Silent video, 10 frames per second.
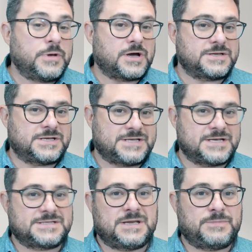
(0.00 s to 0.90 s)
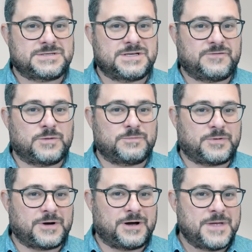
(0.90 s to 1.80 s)
because it does seem as if
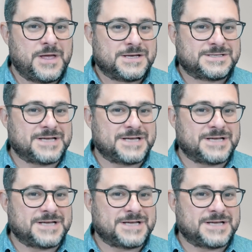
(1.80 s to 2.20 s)
one um,